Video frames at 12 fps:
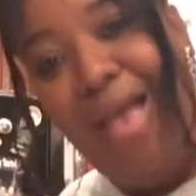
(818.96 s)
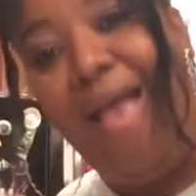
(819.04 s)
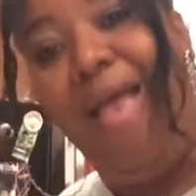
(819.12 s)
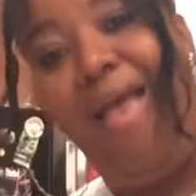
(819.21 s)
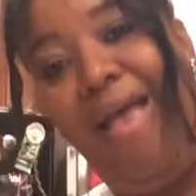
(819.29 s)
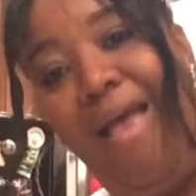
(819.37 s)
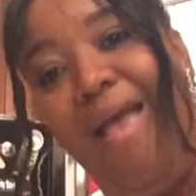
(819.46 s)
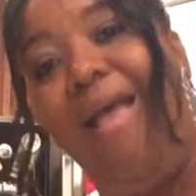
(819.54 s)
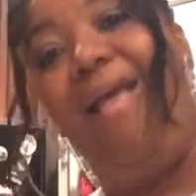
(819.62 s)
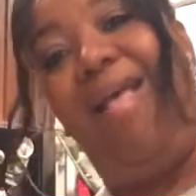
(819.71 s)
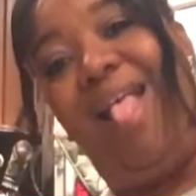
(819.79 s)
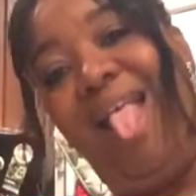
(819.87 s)
Eh,
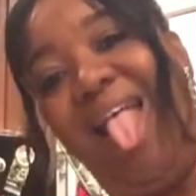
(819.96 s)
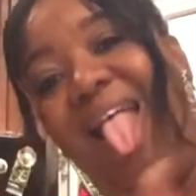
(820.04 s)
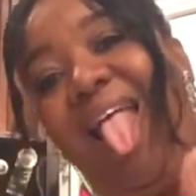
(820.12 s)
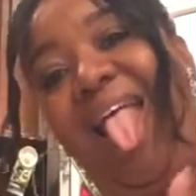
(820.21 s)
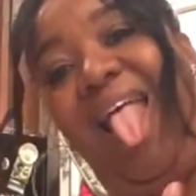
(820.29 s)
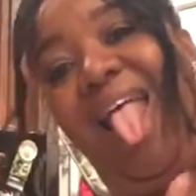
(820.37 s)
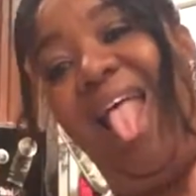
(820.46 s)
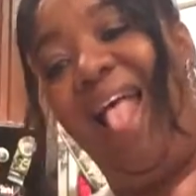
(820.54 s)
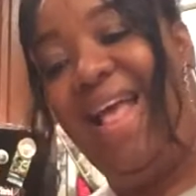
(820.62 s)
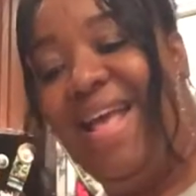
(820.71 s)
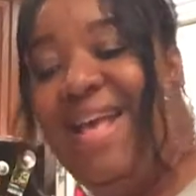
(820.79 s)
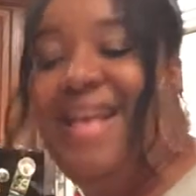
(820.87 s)
eh.
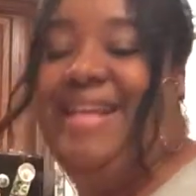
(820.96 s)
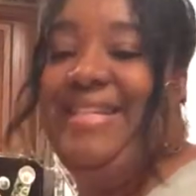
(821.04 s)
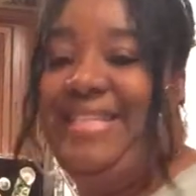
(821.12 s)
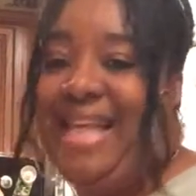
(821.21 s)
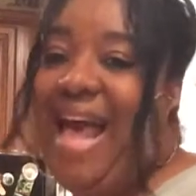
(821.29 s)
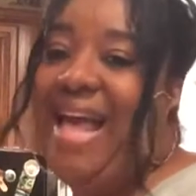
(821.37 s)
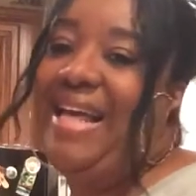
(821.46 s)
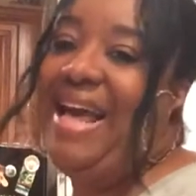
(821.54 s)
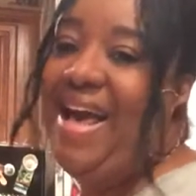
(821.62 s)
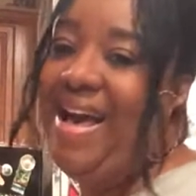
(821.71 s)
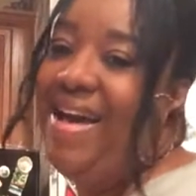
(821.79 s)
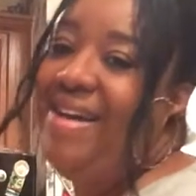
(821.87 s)

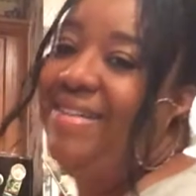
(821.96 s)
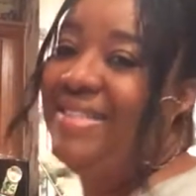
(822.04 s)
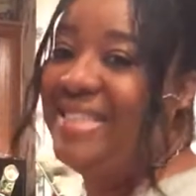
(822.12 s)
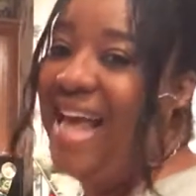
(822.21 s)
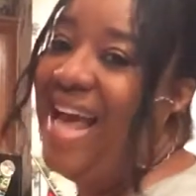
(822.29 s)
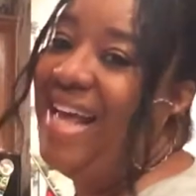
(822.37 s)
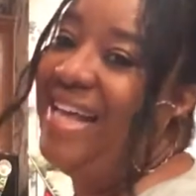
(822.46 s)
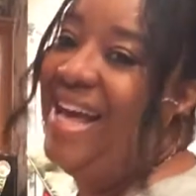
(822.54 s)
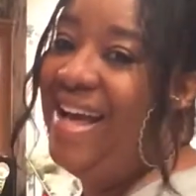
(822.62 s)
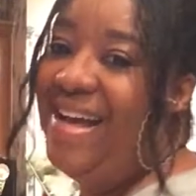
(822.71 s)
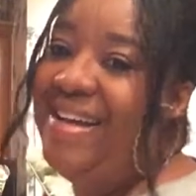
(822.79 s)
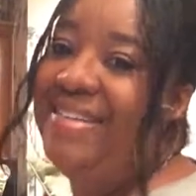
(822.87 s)
Taco,
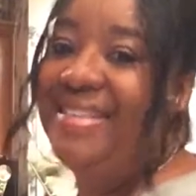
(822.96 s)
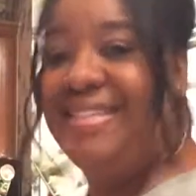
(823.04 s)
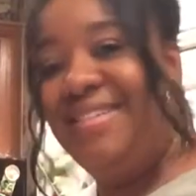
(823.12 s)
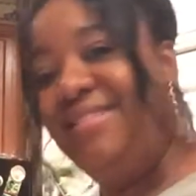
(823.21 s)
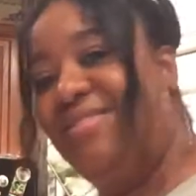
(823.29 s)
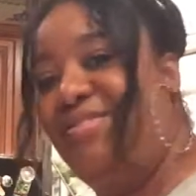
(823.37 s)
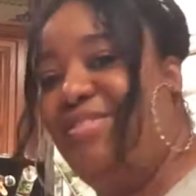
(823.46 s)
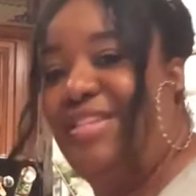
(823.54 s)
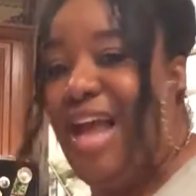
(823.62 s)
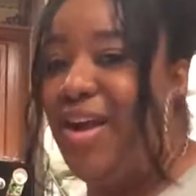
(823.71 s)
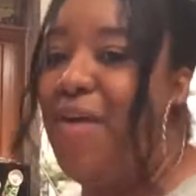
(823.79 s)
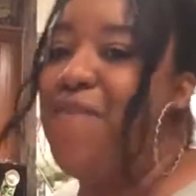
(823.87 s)
taco,
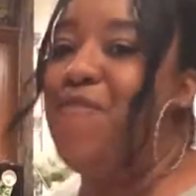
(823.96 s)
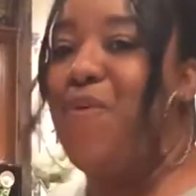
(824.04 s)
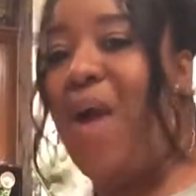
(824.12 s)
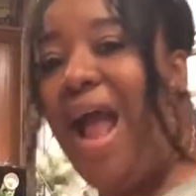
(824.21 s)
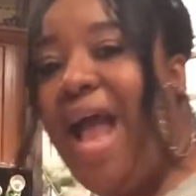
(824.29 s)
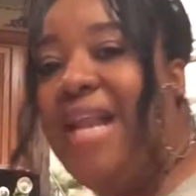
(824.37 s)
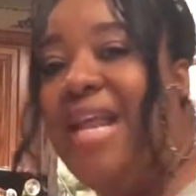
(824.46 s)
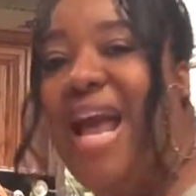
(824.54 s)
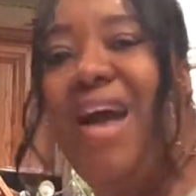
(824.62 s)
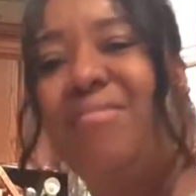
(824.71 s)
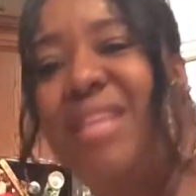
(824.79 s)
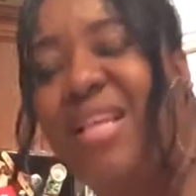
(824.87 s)
Taco Friday.
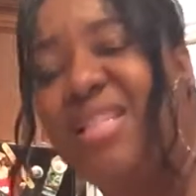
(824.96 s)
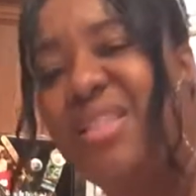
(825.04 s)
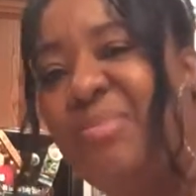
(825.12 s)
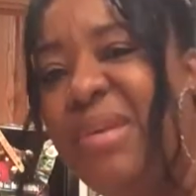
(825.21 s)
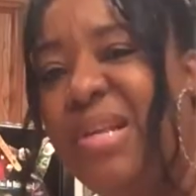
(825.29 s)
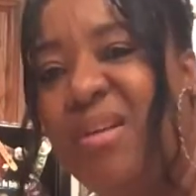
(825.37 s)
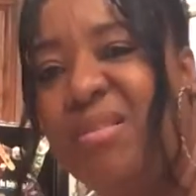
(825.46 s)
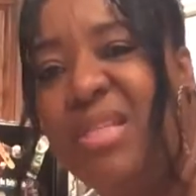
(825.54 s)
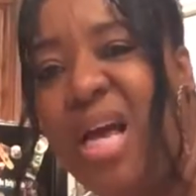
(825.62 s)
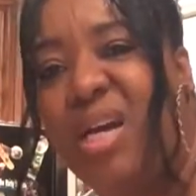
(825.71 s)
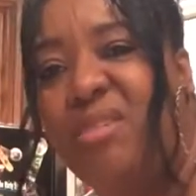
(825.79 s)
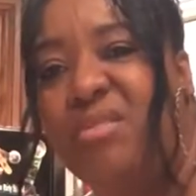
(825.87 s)
I don't think it should be no
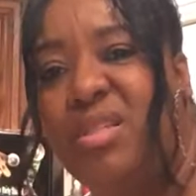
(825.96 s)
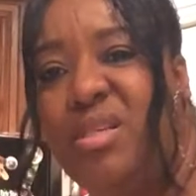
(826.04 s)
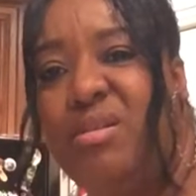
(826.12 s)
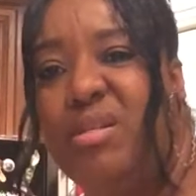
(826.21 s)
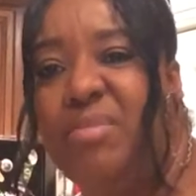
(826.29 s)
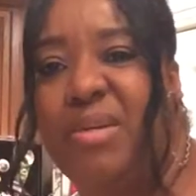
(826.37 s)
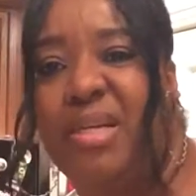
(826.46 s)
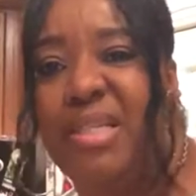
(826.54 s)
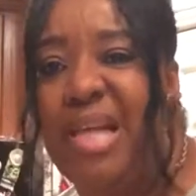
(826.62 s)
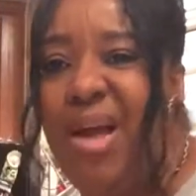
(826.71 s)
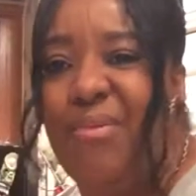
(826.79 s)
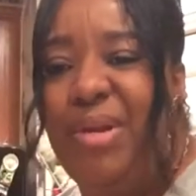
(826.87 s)
Taco Tuesday because
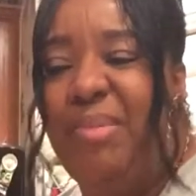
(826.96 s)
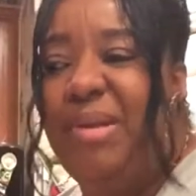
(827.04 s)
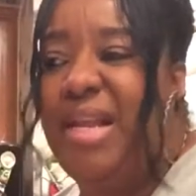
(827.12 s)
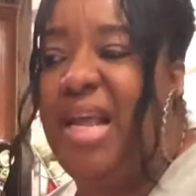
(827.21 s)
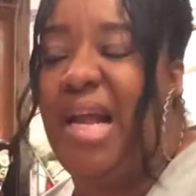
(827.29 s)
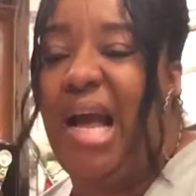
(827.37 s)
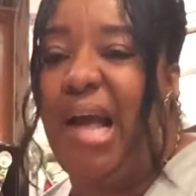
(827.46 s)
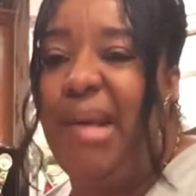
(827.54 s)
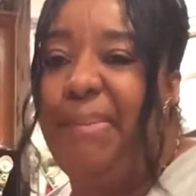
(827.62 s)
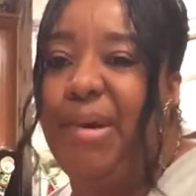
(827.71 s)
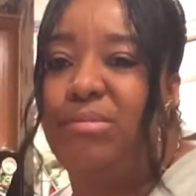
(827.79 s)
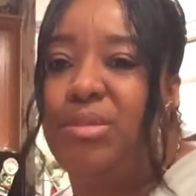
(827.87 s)
I don't really be that
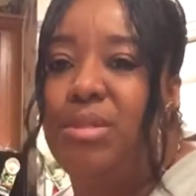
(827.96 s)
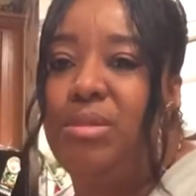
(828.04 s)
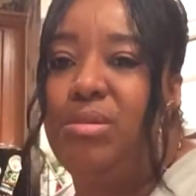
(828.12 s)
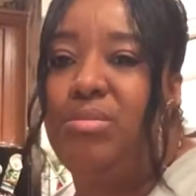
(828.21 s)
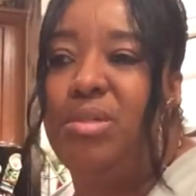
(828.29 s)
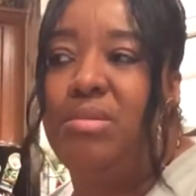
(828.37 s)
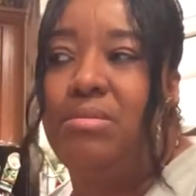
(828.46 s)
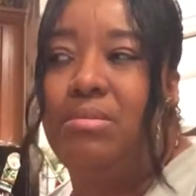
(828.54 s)
hype on Tuesday.